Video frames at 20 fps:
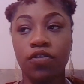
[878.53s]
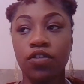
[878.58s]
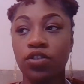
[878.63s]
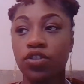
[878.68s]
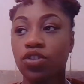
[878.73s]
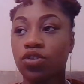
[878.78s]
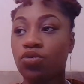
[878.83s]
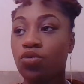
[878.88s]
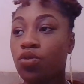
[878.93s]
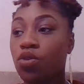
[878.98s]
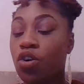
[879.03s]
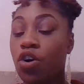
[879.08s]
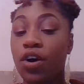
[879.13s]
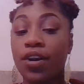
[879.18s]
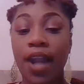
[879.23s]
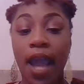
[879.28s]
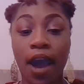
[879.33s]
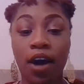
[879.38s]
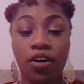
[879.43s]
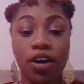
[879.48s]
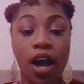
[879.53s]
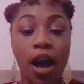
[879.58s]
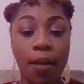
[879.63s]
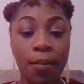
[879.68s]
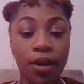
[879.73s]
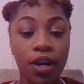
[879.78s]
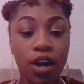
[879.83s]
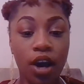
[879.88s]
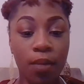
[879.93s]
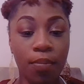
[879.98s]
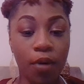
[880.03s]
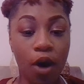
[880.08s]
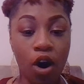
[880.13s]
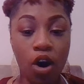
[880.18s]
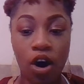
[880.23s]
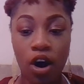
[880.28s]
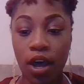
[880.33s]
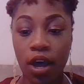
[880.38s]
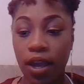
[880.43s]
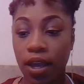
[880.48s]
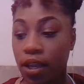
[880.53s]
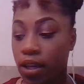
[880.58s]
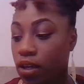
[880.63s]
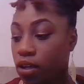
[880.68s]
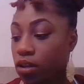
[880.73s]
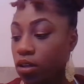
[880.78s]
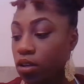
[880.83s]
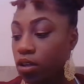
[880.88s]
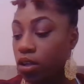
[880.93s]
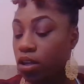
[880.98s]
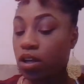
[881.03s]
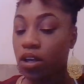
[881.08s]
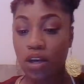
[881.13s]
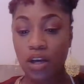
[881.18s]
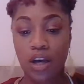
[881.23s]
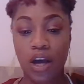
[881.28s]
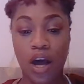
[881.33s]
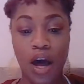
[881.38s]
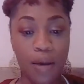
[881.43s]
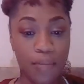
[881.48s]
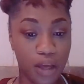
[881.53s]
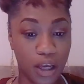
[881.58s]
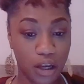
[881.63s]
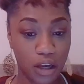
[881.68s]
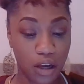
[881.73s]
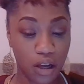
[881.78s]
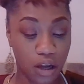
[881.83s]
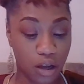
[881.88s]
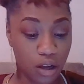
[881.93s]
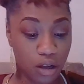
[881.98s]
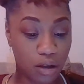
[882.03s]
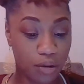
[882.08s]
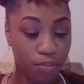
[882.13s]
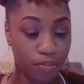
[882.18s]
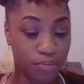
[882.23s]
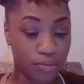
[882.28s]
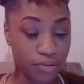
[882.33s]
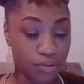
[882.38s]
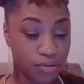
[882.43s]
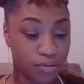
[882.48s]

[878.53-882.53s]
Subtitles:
school. Now coming up, I'm coming up